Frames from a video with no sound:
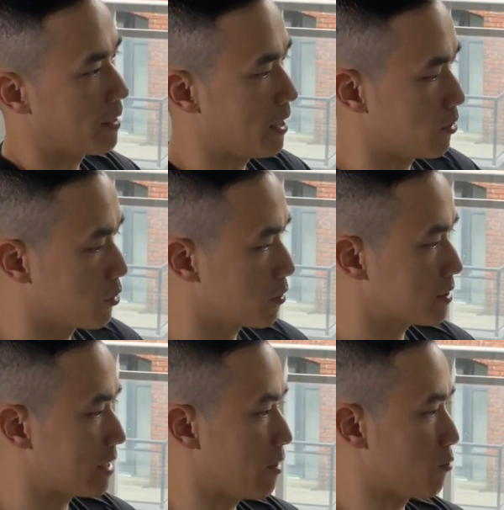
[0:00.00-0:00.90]
And you'll
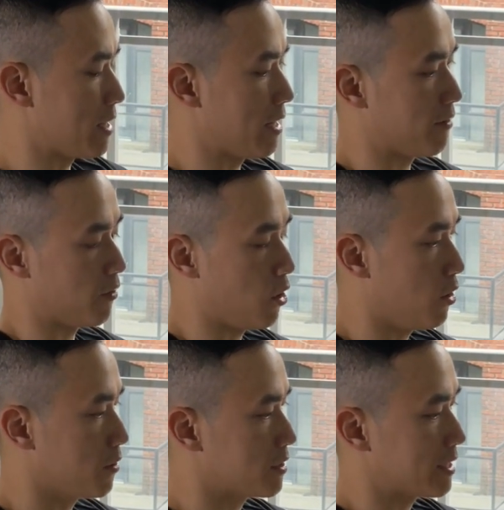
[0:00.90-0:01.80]
notice that we have
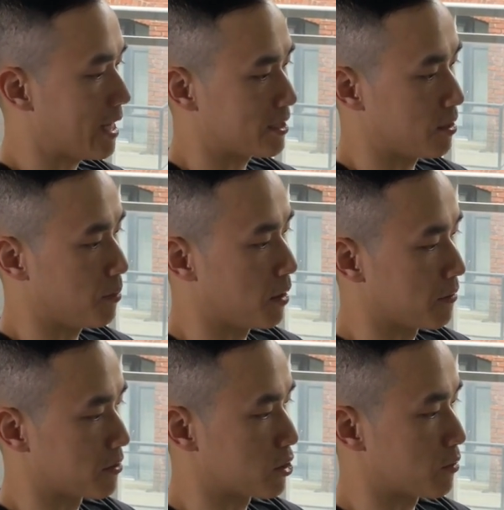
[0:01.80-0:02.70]
all the stats at the bottom
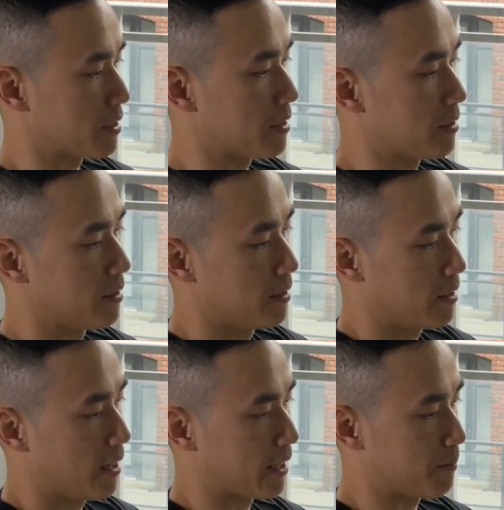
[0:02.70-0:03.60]
of the screen.
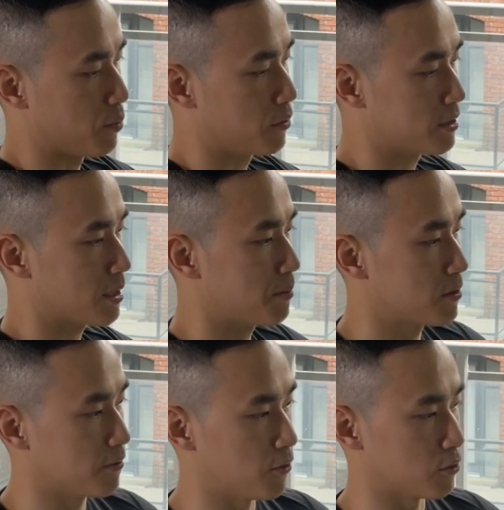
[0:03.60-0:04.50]
I can pull this up
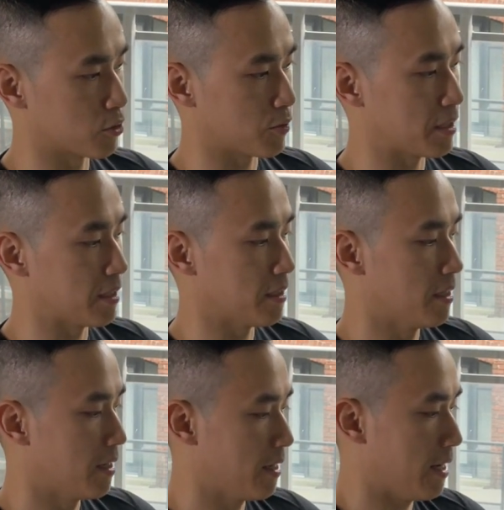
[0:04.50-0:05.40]
into full screen.
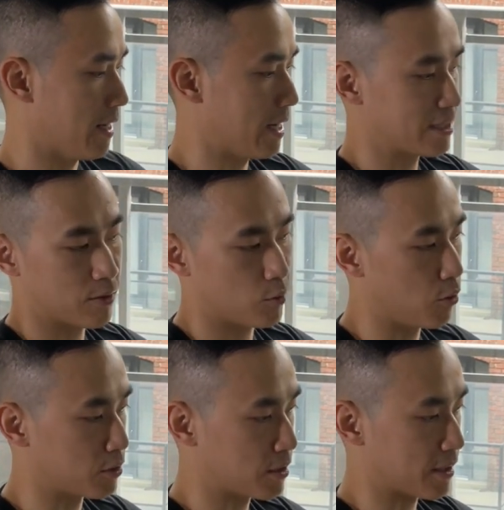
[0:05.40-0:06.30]
And as I
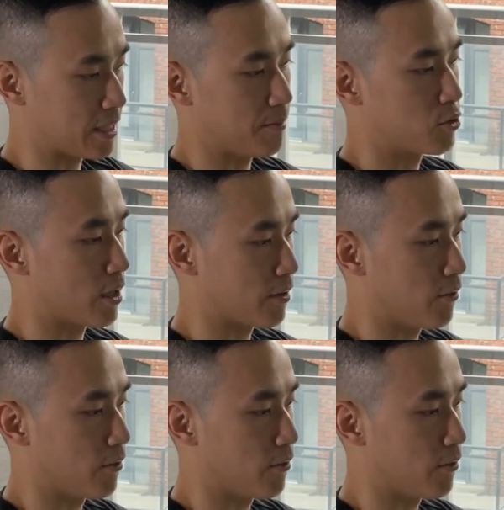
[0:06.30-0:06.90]
row, it's going to keep track